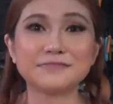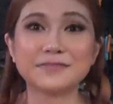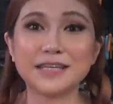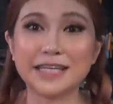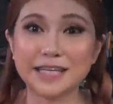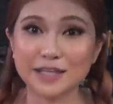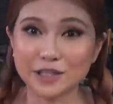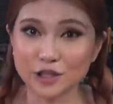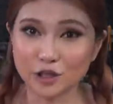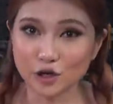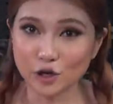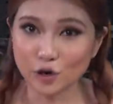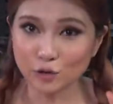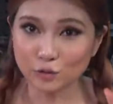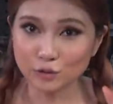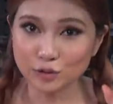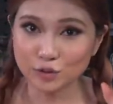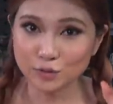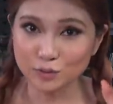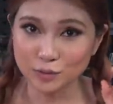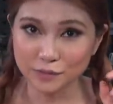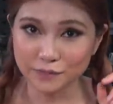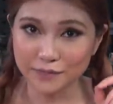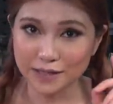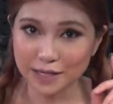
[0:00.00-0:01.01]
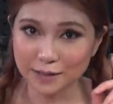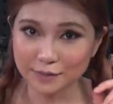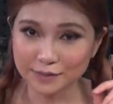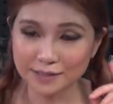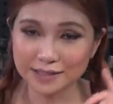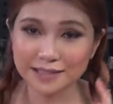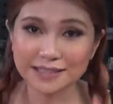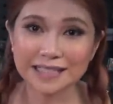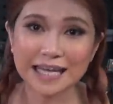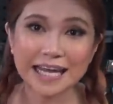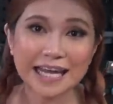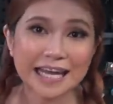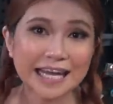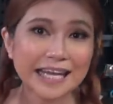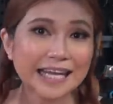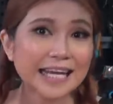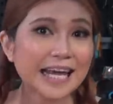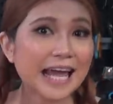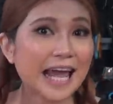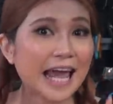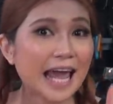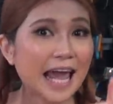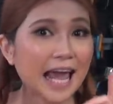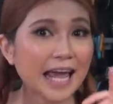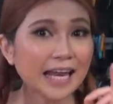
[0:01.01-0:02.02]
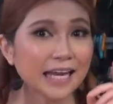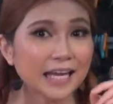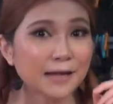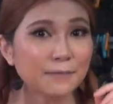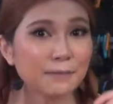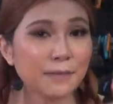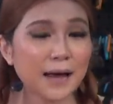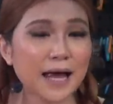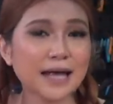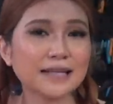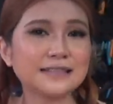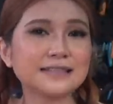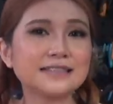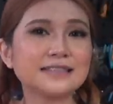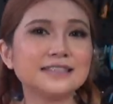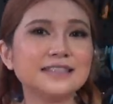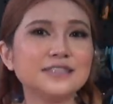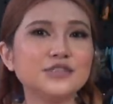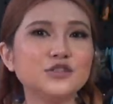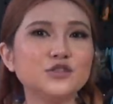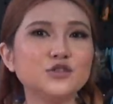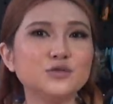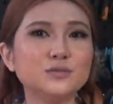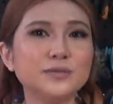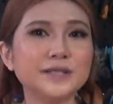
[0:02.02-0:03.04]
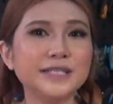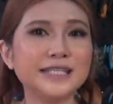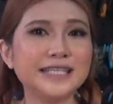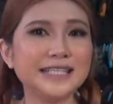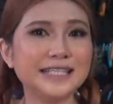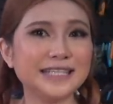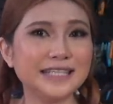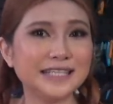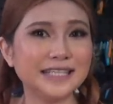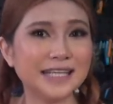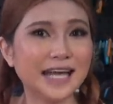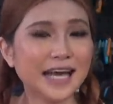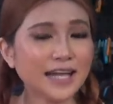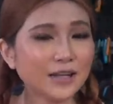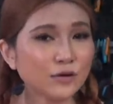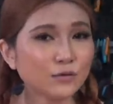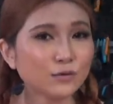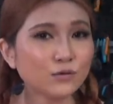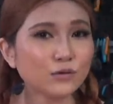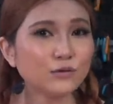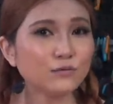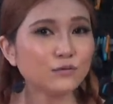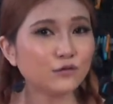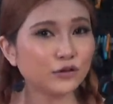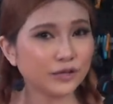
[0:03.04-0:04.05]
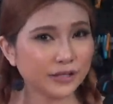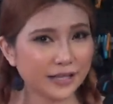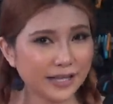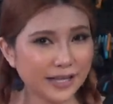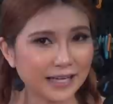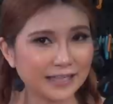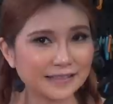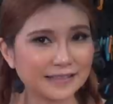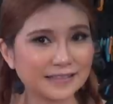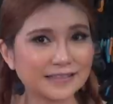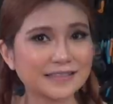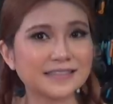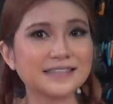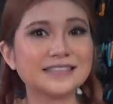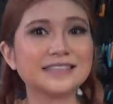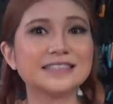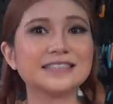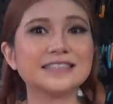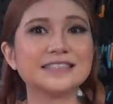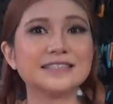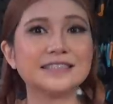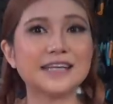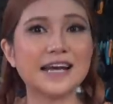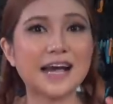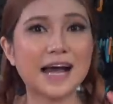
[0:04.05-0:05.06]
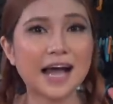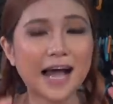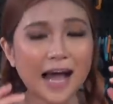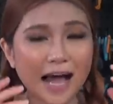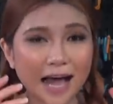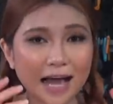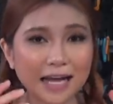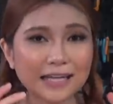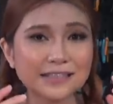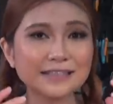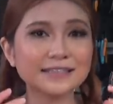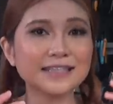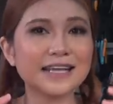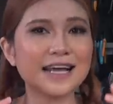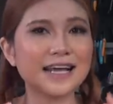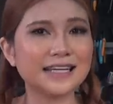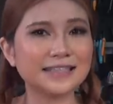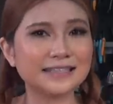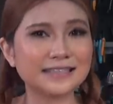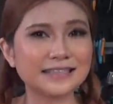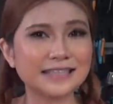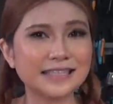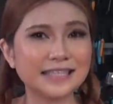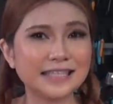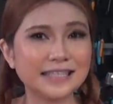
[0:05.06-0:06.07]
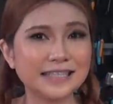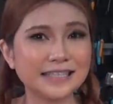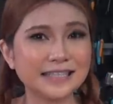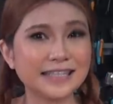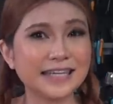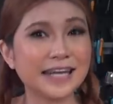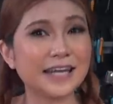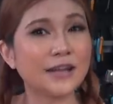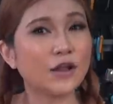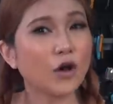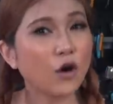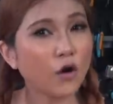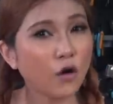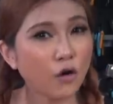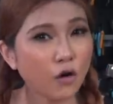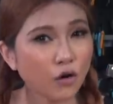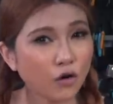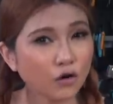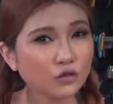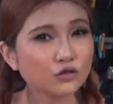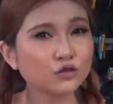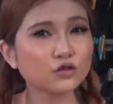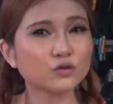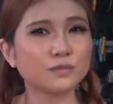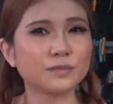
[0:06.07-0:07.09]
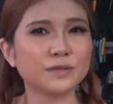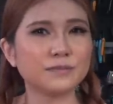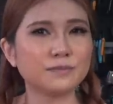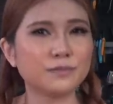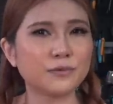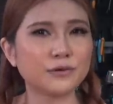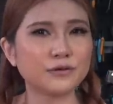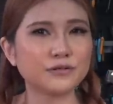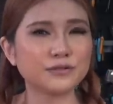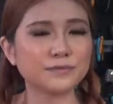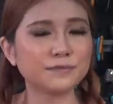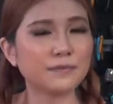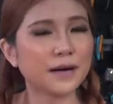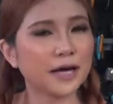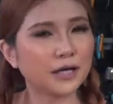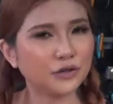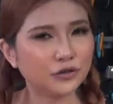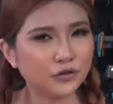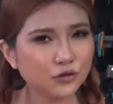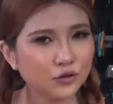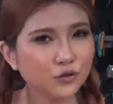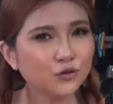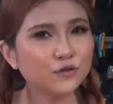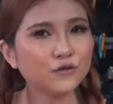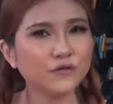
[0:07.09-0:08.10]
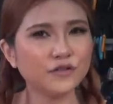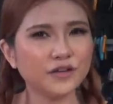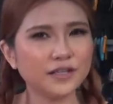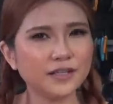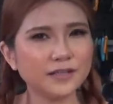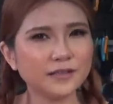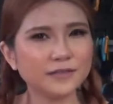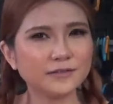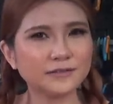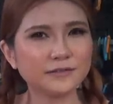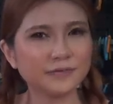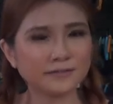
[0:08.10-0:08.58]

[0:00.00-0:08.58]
It goes without saying, any pets need to be in another room for this. Their eyes and skin can also be burnt by UV.